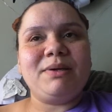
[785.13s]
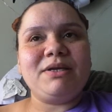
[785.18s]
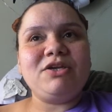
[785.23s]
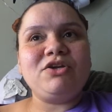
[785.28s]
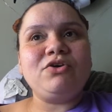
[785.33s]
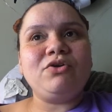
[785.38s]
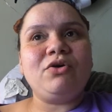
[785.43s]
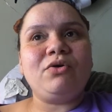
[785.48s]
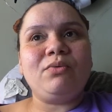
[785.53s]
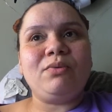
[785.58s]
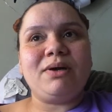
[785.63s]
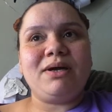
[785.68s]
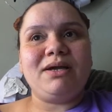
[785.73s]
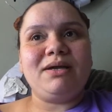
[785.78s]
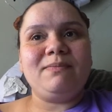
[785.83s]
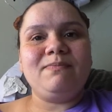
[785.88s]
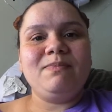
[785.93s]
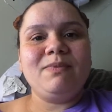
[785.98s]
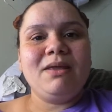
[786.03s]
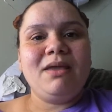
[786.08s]
But you know
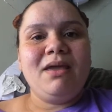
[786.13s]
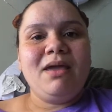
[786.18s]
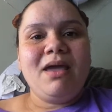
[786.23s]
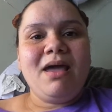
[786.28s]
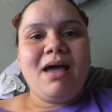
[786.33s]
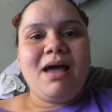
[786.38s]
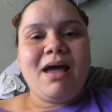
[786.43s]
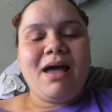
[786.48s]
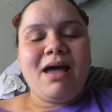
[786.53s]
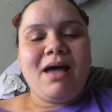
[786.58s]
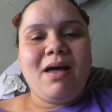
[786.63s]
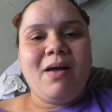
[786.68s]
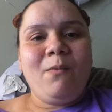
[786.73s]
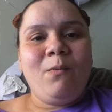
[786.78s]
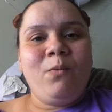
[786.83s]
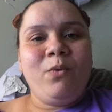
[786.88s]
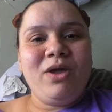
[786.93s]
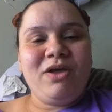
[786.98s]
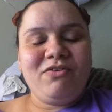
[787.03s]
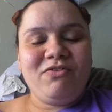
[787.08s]
what?
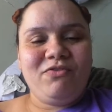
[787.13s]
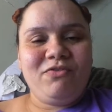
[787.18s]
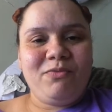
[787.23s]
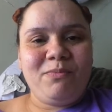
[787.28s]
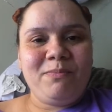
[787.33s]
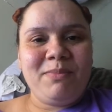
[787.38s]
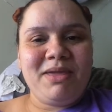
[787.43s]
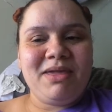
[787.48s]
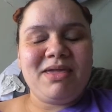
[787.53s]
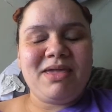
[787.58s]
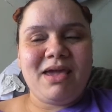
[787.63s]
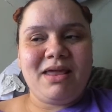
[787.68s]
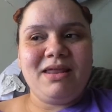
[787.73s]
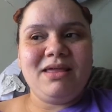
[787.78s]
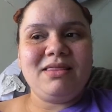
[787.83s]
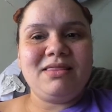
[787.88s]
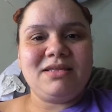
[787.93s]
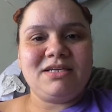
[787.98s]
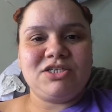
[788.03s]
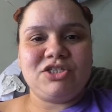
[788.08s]
With me
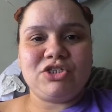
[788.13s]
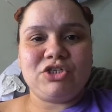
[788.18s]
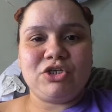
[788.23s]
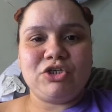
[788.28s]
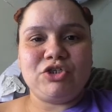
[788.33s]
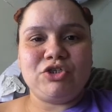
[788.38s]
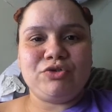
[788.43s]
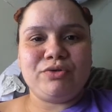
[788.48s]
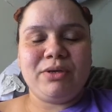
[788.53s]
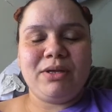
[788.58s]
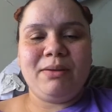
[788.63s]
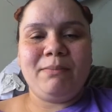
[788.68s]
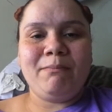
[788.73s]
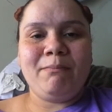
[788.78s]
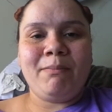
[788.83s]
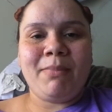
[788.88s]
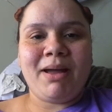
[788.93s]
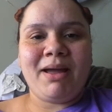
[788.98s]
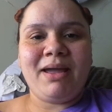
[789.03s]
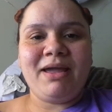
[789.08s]
getting this surgery,
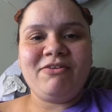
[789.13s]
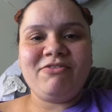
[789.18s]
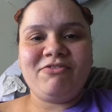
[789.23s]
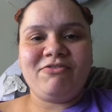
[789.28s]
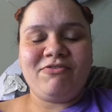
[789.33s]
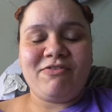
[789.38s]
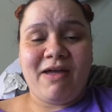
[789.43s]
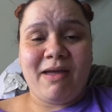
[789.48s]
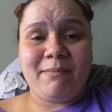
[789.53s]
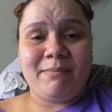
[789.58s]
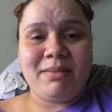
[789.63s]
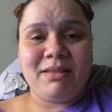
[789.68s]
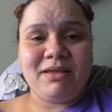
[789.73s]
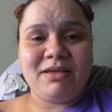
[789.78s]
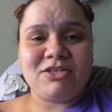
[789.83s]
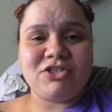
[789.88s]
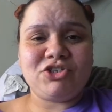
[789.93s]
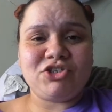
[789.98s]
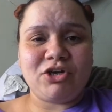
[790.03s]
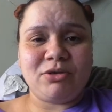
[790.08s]
my
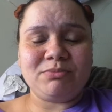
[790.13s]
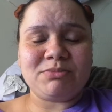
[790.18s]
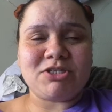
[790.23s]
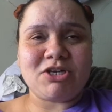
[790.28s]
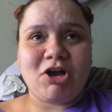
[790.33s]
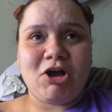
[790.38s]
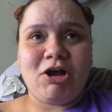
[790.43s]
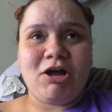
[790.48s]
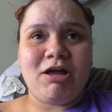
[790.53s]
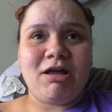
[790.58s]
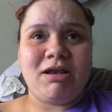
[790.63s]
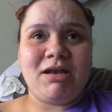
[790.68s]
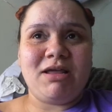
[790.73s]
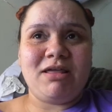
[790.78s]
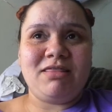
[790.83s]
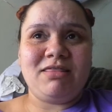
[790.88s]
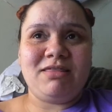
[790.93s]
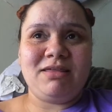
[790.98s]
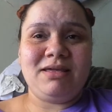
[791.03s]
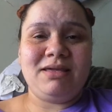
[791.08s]
family jumped on
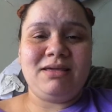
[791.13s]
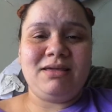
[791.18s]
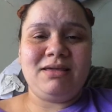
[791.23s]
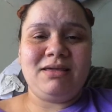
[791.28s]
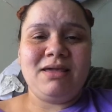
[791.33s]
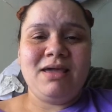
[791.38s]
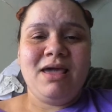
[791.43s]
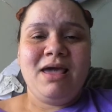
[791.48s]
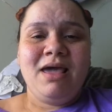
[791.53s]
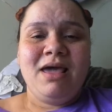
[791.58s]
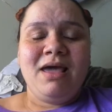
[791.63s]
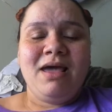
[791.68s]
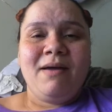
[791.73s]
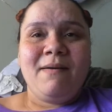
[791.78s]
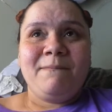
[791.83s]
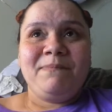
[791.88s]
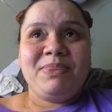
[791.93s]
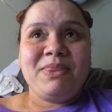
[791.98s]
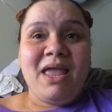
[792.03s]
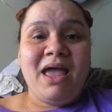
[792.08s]
the
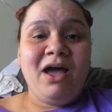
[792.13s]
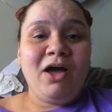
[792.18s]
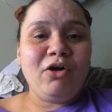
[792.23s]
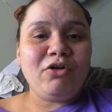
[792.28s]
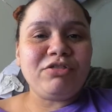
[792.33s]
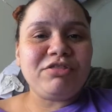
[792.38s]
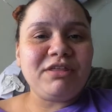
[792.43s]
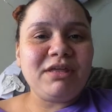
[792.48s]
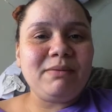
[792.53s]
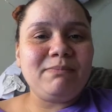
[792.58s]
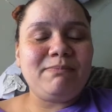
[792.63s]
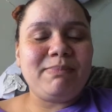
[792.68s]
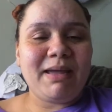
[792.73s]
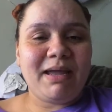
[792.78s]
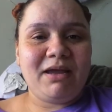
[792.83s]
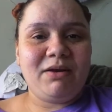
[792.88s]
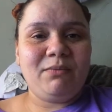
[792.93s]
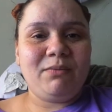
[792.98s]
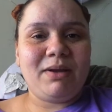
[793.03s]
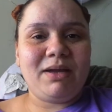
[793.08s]
healthy
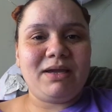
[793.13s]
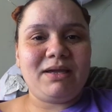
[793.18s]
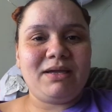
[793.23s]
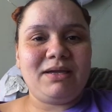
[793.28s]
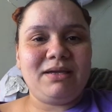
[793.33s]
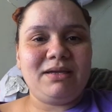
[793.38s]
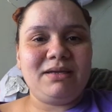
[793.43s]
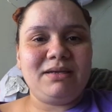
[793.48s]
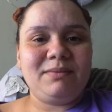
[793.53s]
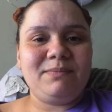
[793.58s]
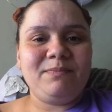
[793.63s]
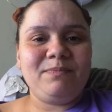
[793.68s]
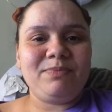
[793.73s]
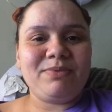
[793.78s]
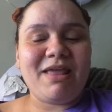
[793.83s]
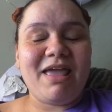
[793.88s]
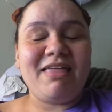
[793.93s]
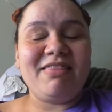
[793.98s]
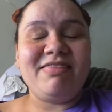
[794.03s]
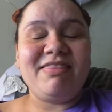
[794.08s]
bandwagon
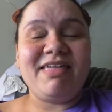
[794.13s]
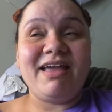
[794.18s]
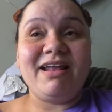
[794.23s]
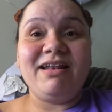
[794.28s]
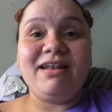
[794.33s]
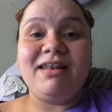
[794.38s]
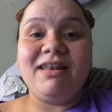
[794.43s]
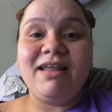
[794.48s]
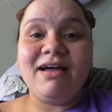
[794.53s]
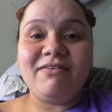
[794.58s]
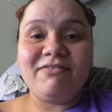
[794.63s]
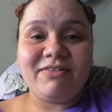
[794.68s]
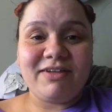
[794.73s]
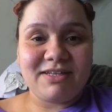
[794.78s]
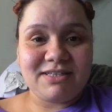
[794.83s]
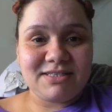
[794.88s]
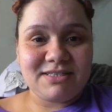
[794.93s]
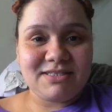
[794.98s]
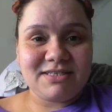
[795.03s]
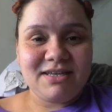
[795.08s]
and they love
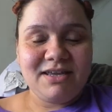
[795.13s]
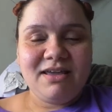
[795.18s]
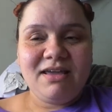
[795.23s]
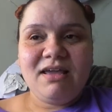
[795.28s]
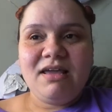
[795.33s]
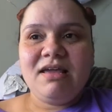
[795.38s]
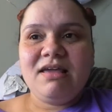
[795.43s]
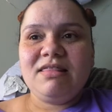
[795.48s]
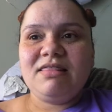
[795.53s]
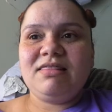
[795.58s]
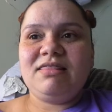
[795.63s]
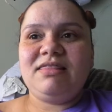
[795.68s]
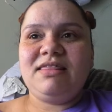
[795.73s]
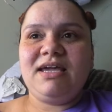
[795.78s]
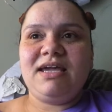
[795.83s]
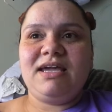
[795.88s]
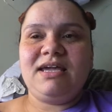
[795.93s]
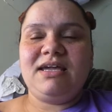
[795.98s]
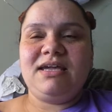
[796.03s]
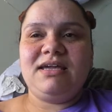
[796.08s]
it.
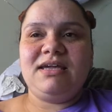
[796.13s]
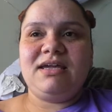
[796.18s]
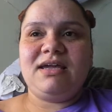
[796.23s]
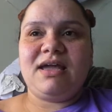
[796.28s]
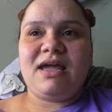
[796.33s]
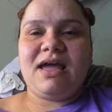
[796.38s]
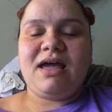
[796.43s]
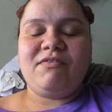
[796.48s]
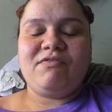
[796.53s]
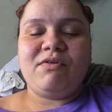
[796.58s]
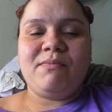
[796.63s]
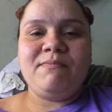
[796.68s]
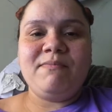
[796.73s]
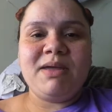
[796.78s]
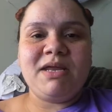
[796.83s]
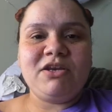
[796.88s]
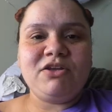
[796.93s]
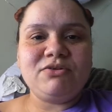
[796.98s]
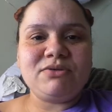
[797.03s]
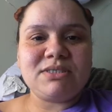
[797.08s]
They have a
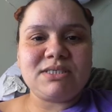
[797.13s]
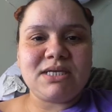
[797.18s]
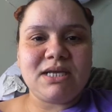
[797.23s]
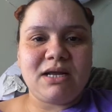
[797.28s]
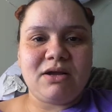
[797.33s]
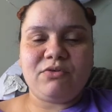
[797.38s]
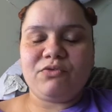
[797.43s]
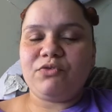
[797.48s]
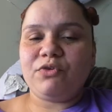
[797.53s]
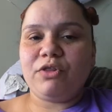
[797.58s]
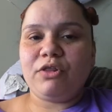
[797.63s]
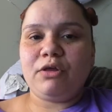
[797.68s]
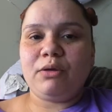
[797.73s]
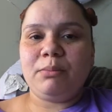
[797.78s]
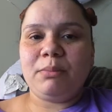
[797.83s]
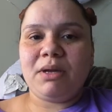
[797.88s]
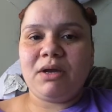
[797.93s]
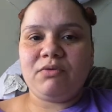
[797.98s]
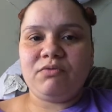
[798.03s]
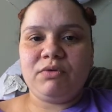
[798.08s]
menu set out for
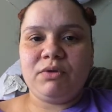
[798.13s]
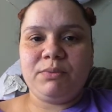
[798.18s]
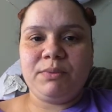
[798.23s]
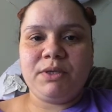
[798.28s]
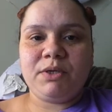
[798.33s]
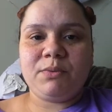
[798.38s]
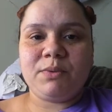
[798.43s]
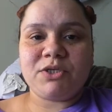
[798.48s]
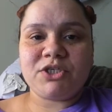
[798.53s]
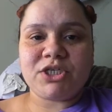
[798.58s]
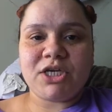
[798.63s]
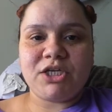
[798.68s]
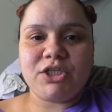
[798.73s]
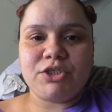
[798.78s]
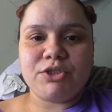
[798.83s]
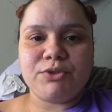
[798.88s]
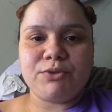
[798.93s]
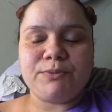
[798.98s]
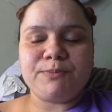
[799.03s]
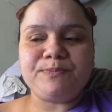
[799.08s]
them every week, which I
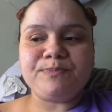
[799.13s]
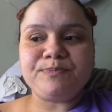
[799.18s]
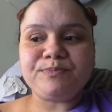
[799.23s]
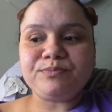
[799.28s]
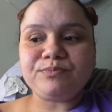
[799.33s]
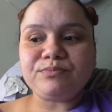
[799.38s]
do.